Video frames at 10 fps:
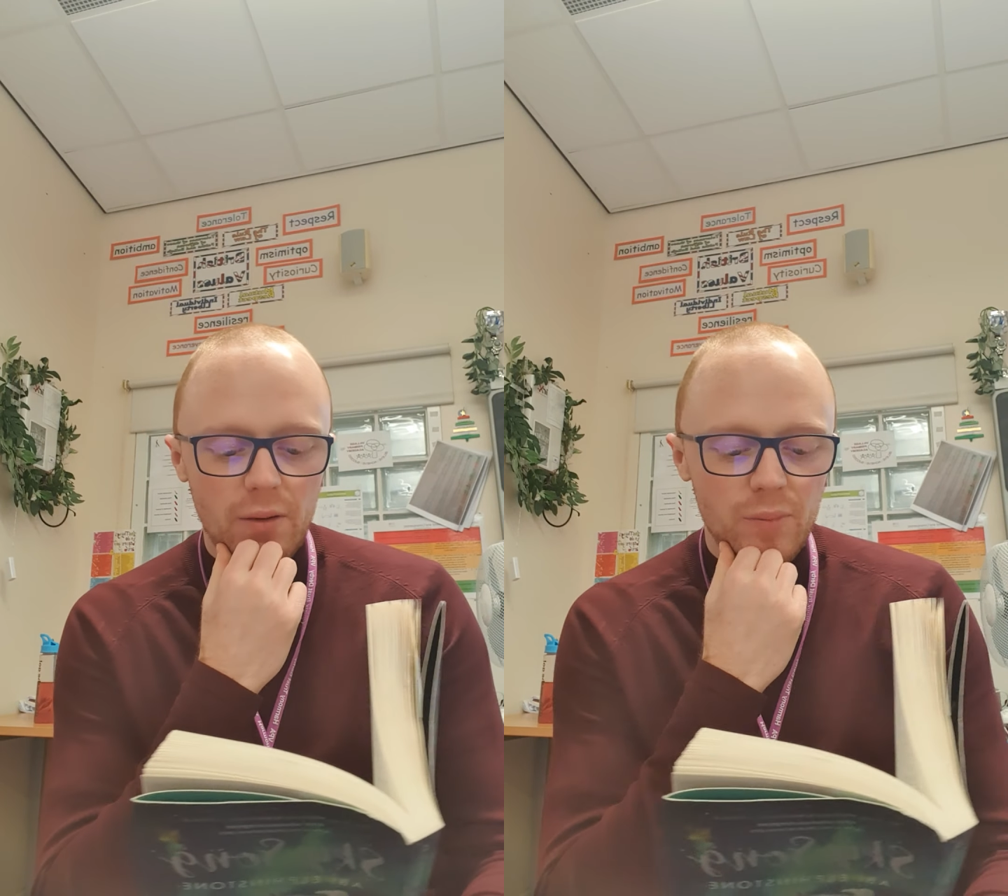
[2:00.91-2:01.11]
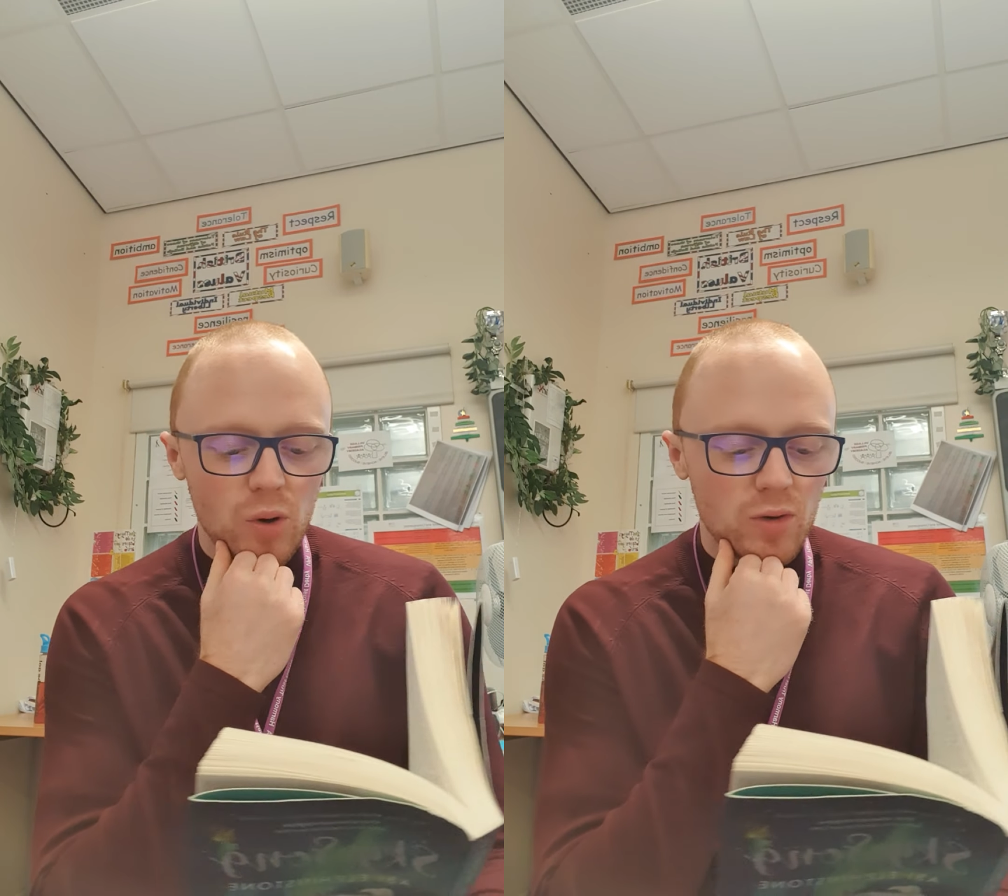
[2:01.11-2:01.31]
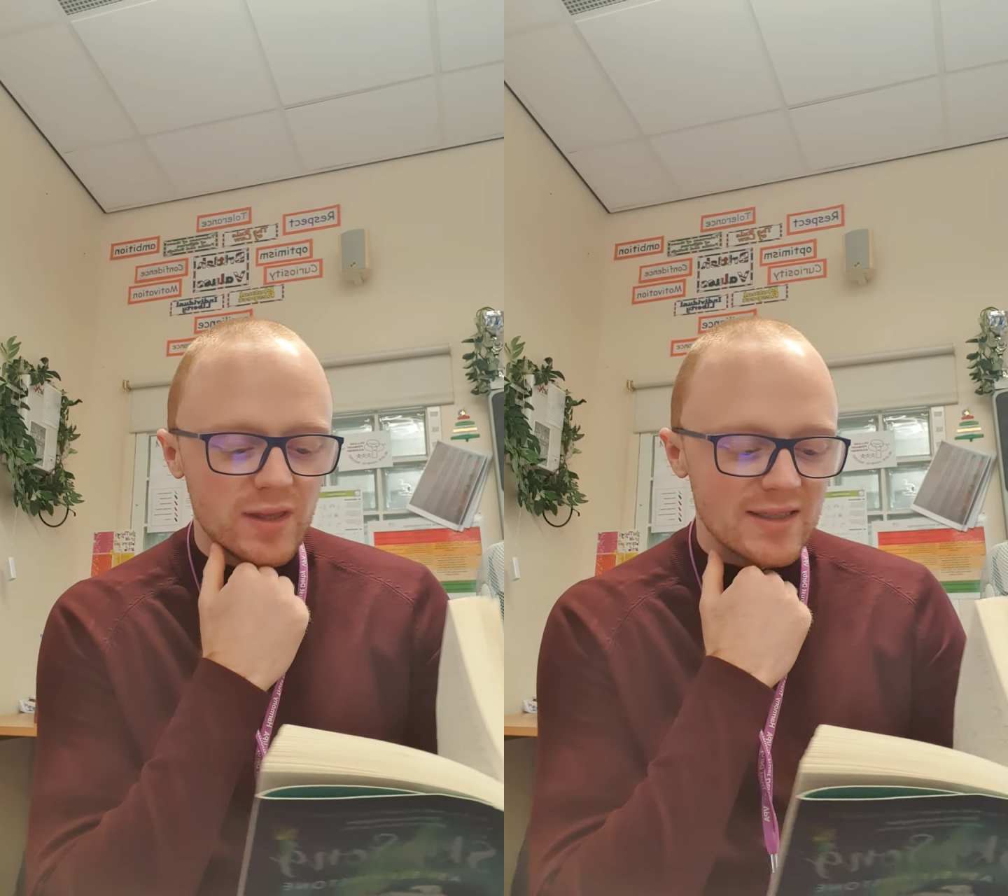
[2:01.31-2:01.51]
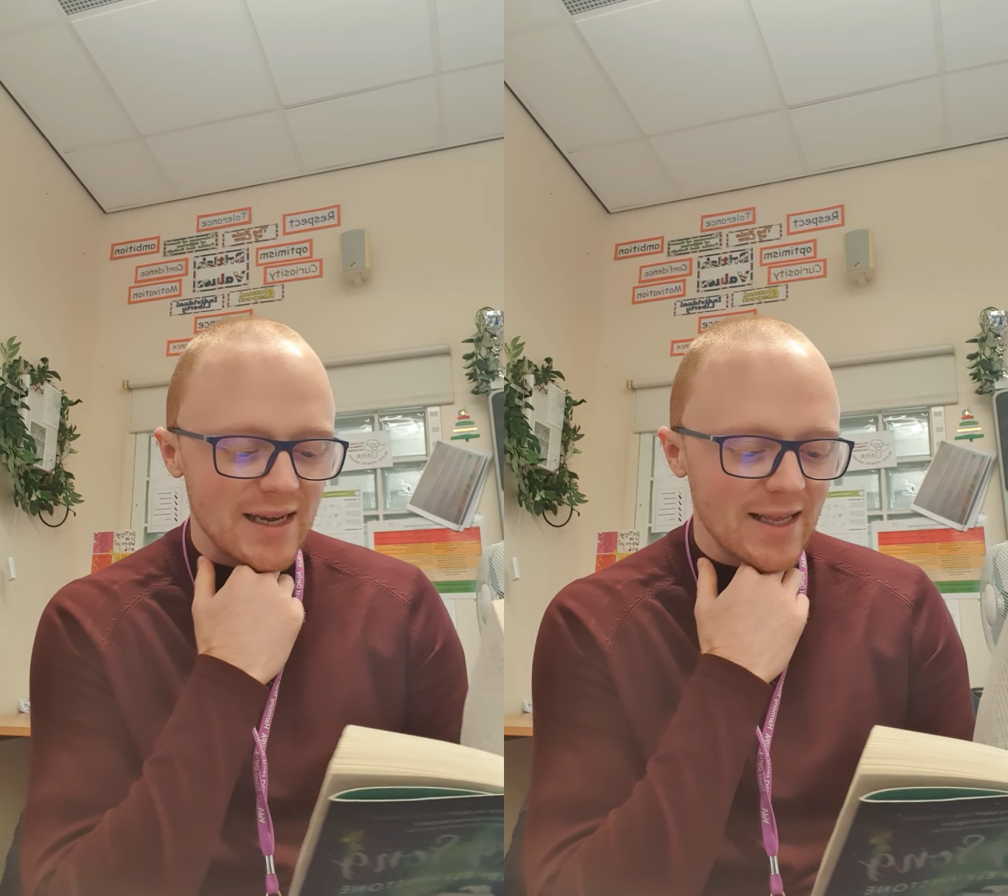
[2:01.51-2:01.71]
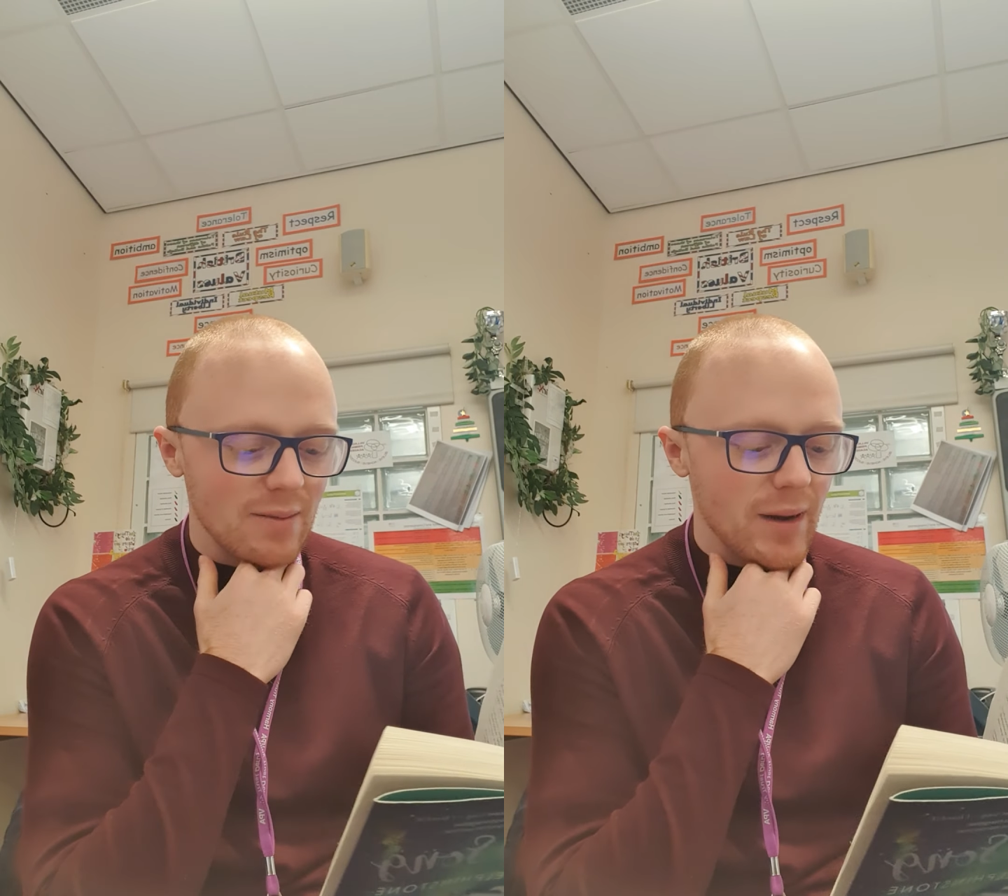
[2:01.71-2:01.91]
and pulled the
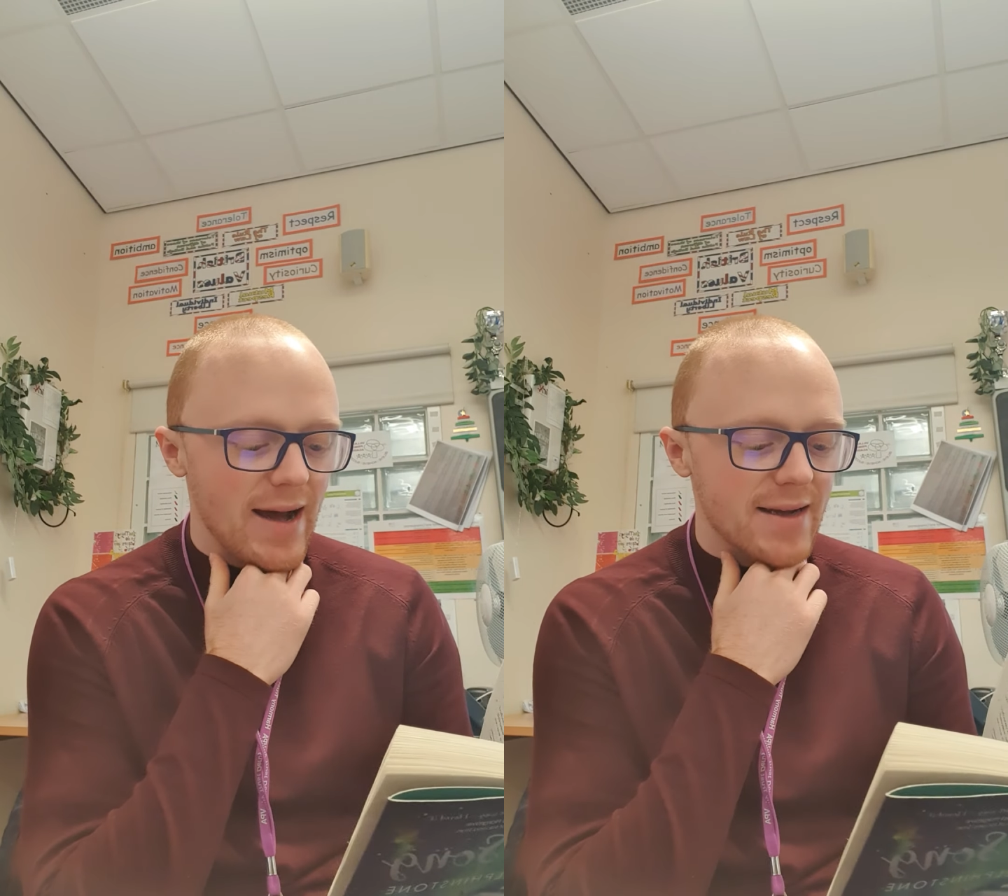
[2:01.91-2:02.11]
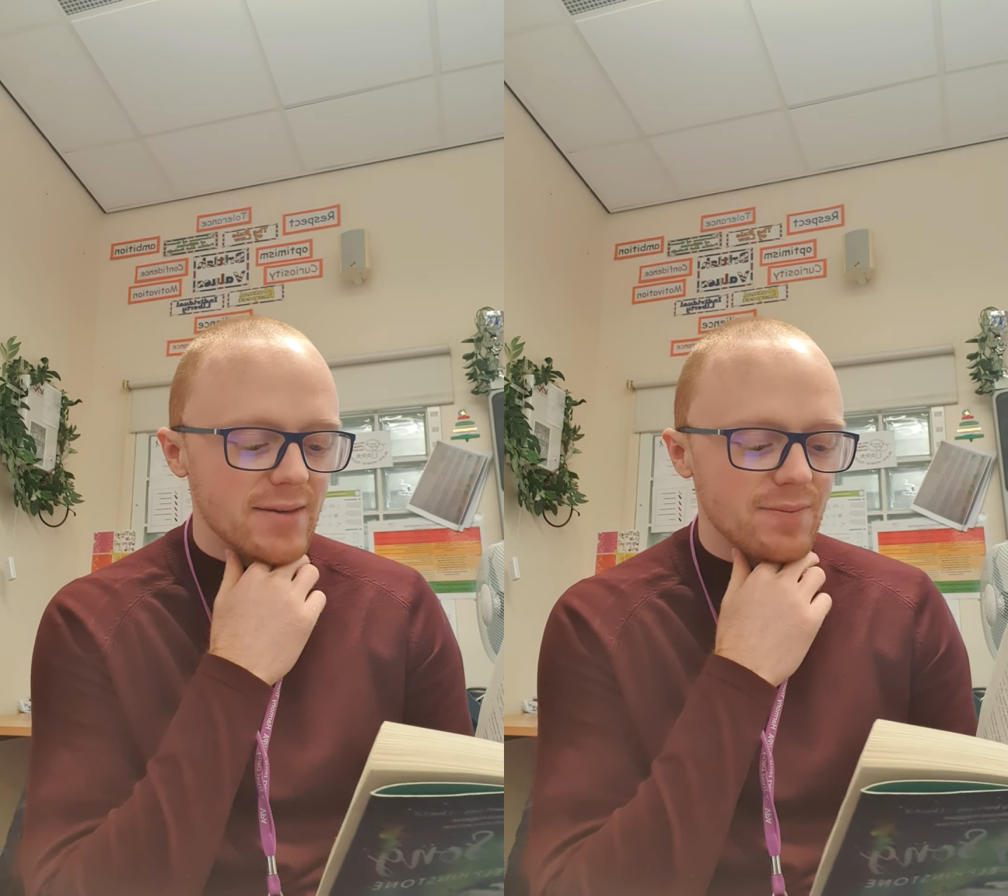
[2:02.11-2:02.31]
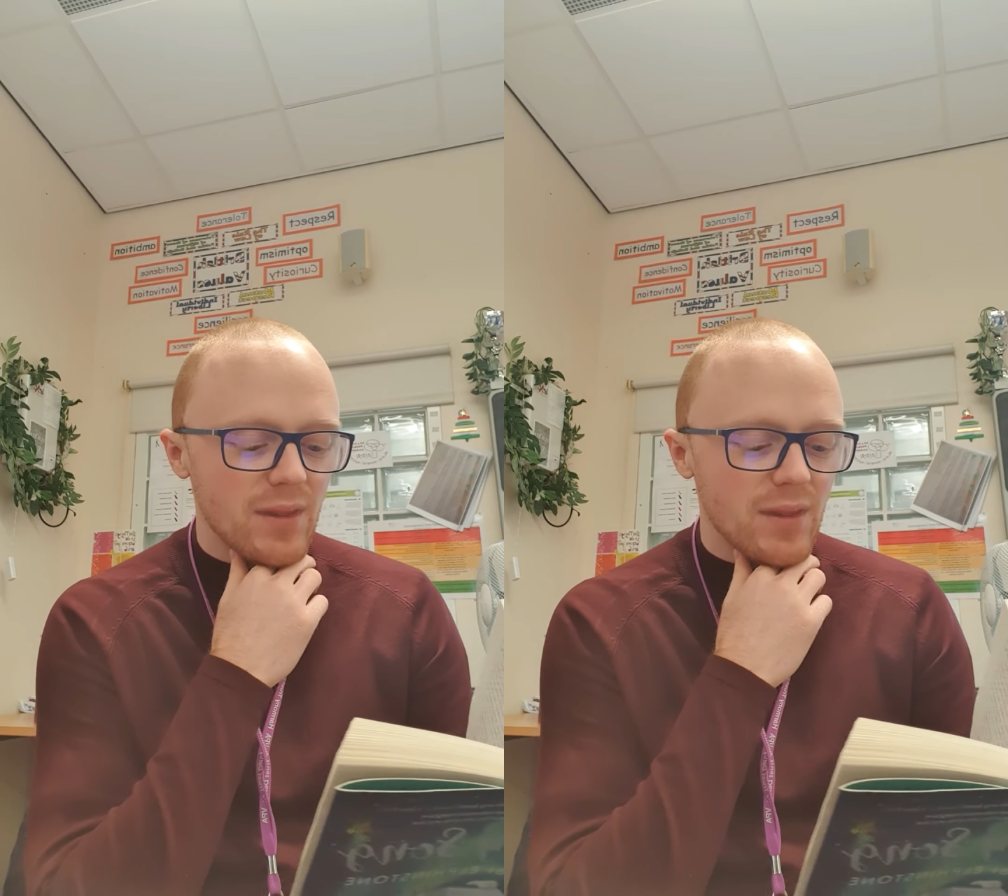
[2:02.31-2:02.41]
sacking back.